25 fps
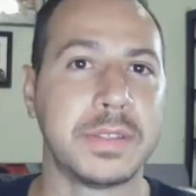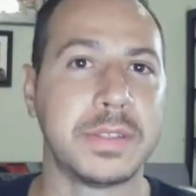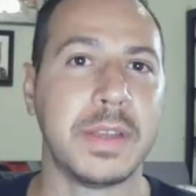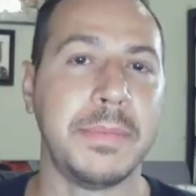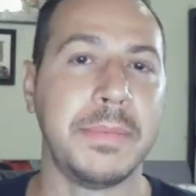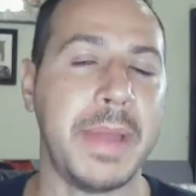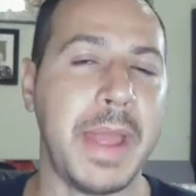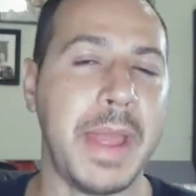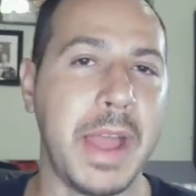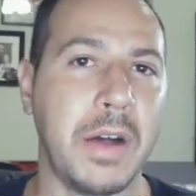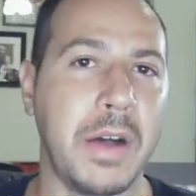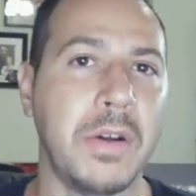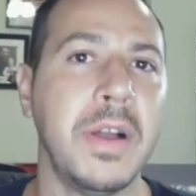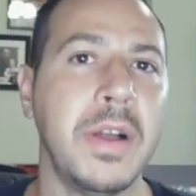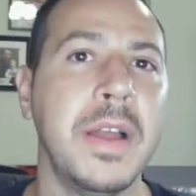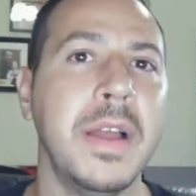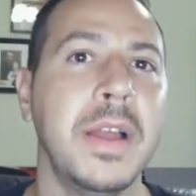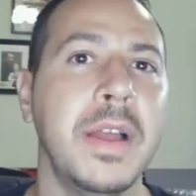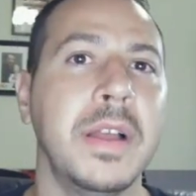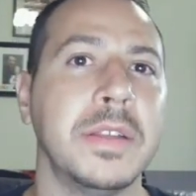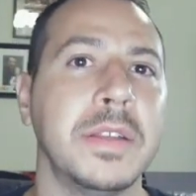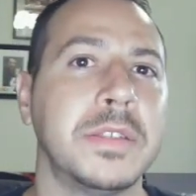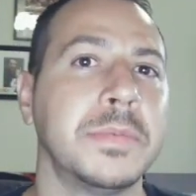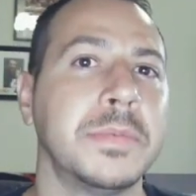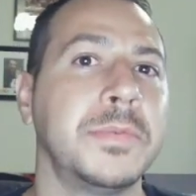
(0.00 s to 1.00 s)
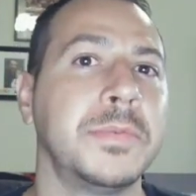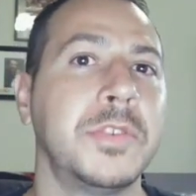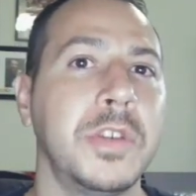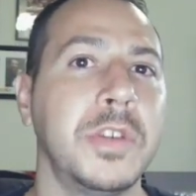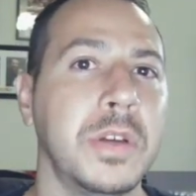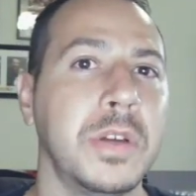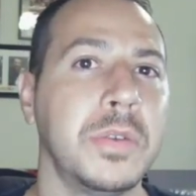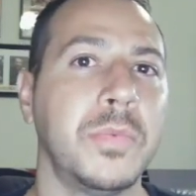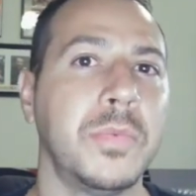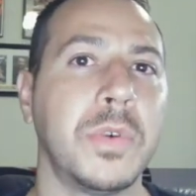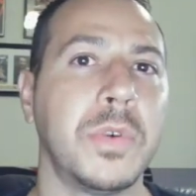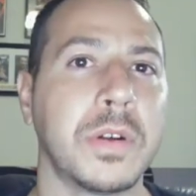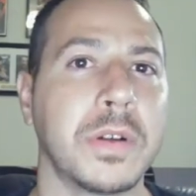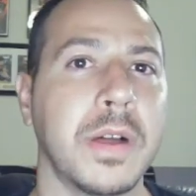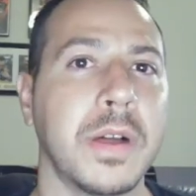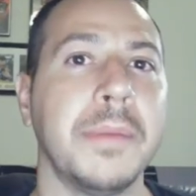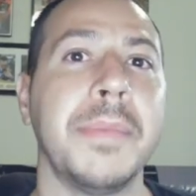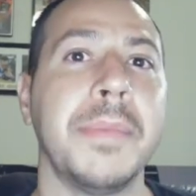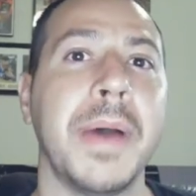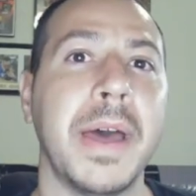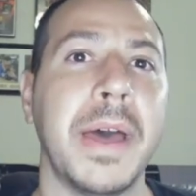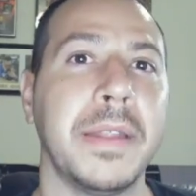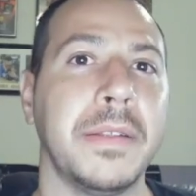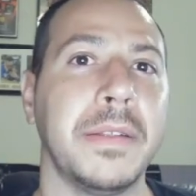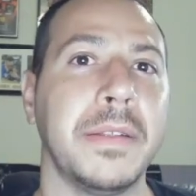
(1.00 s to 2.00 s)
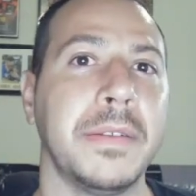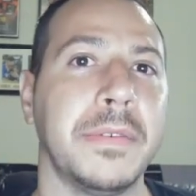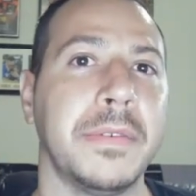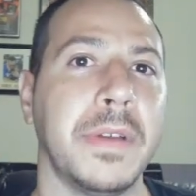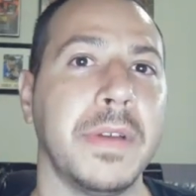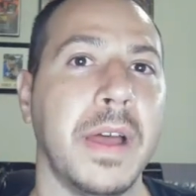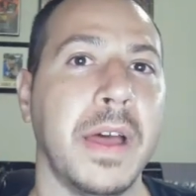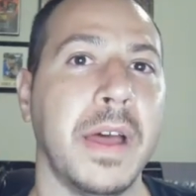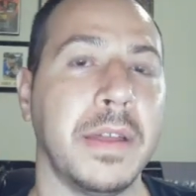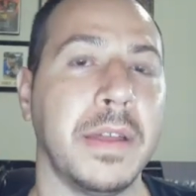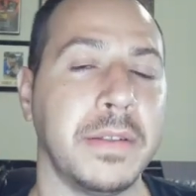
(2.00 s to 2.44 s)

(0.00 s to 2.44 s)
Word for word: somehow some good will come out of